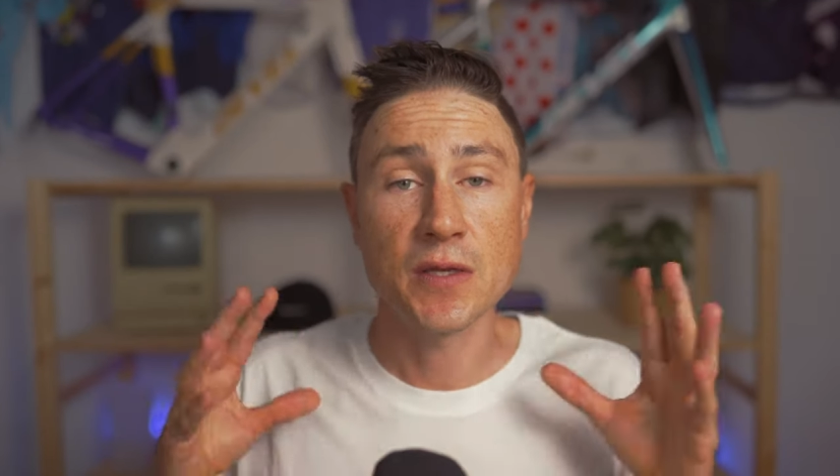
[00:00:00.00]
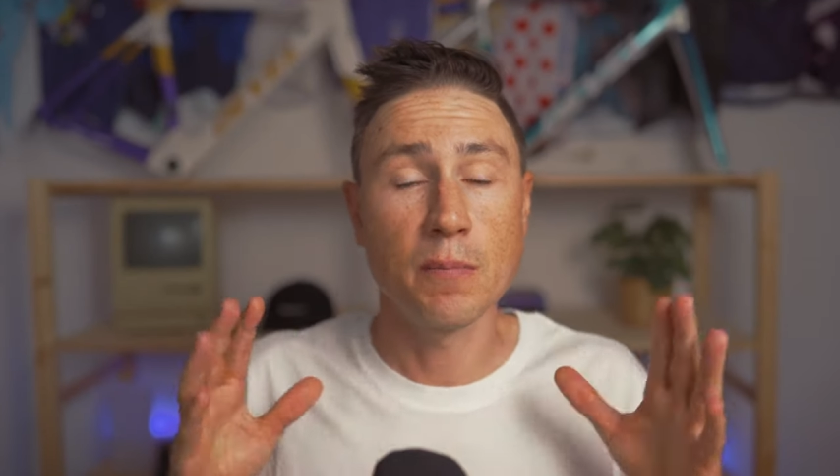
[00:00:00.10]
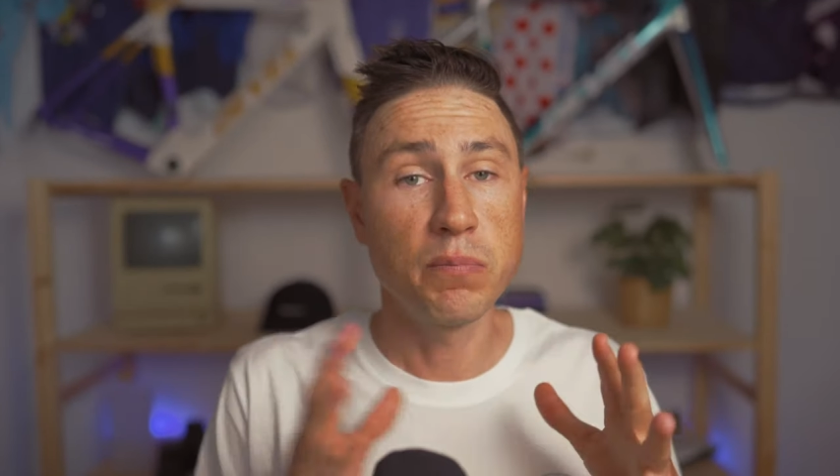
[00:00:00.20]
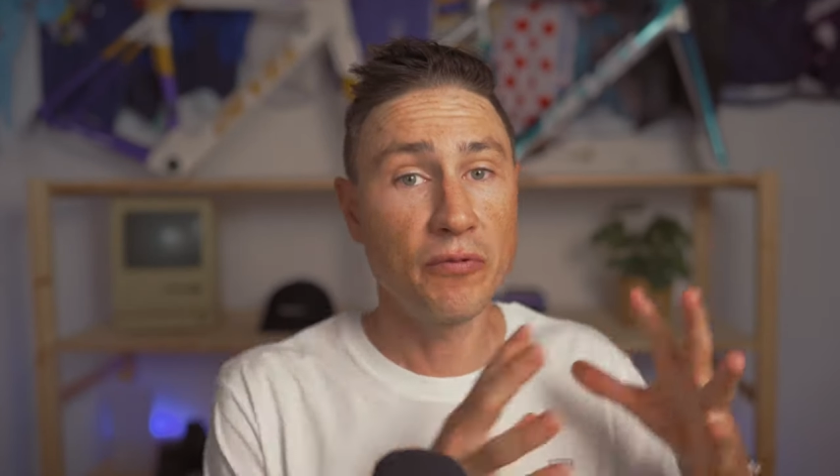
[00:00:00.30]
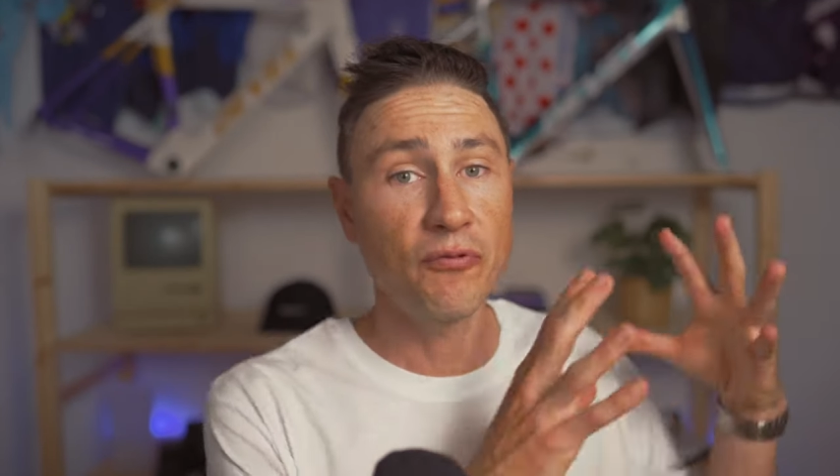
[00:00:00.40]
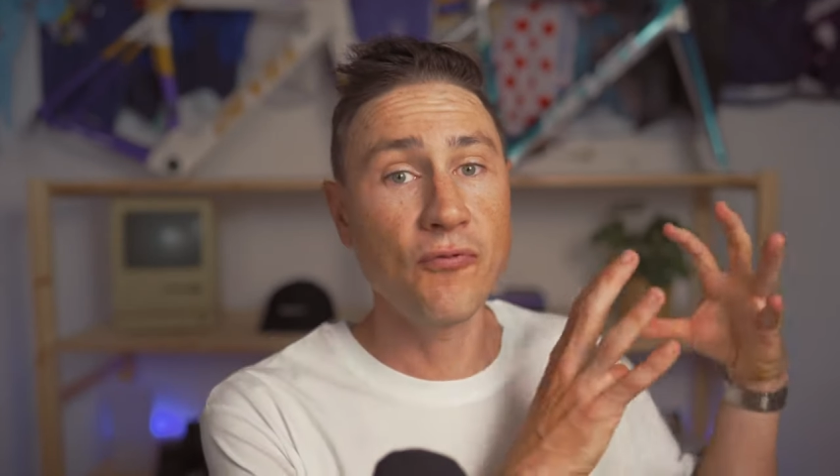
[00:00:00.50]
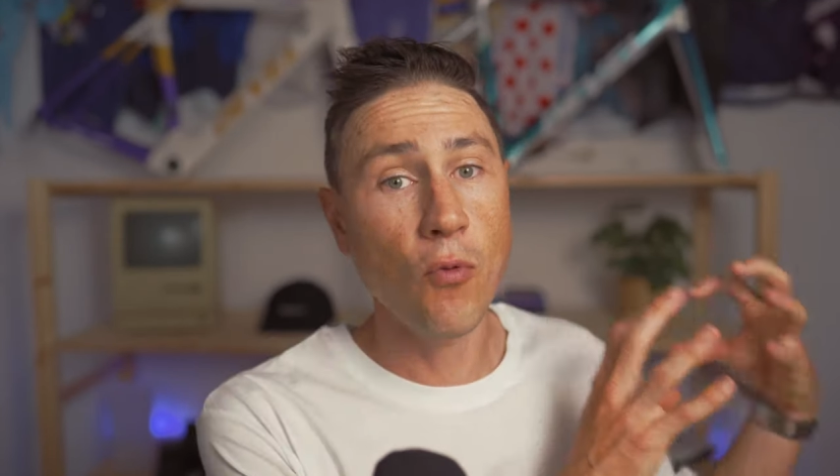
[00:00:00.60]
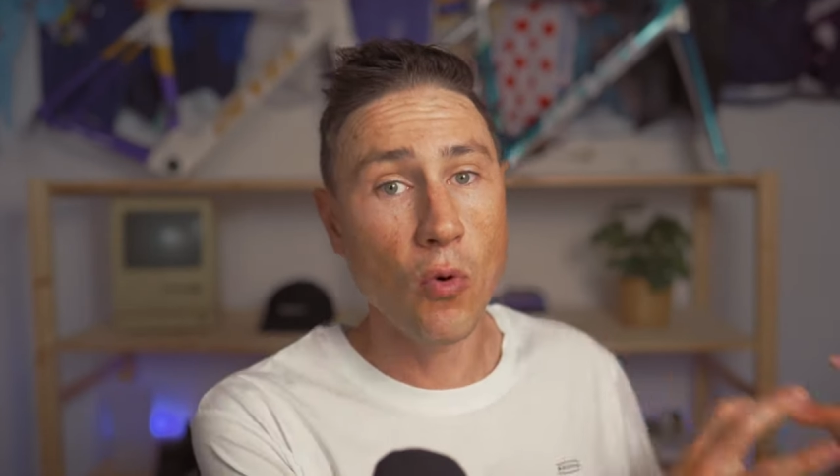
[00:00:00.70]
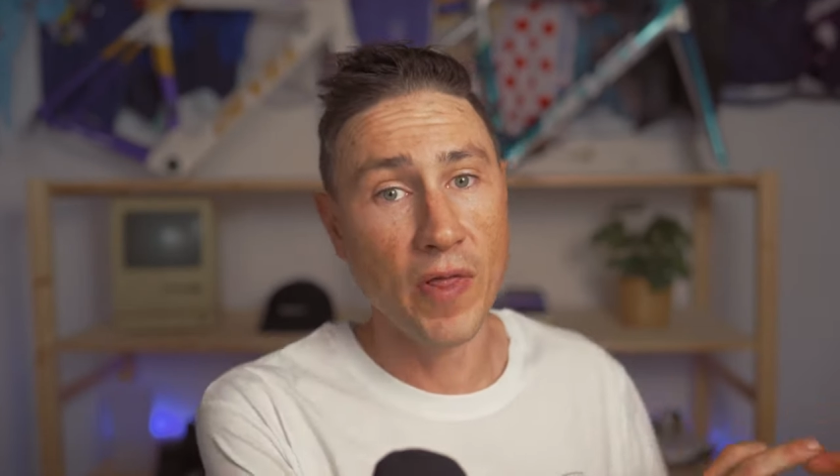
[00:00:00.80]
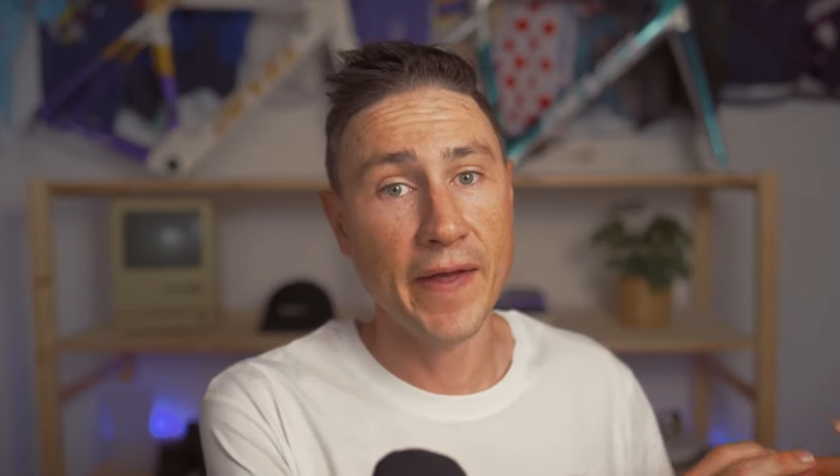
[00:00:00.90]

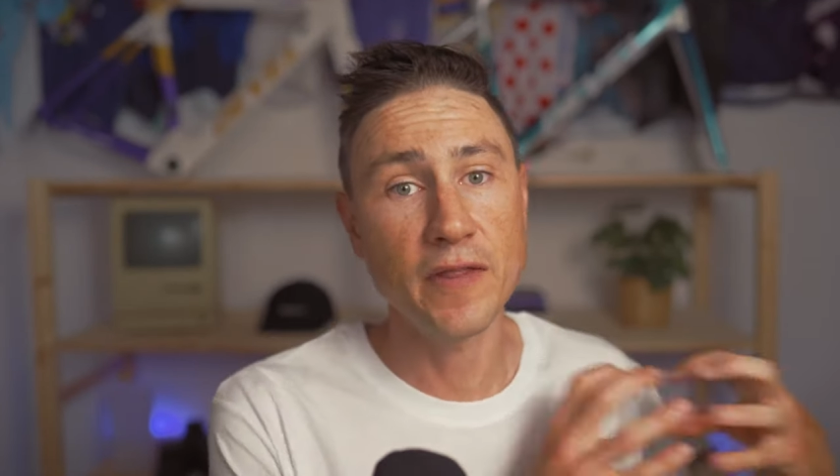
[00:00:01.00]
before that.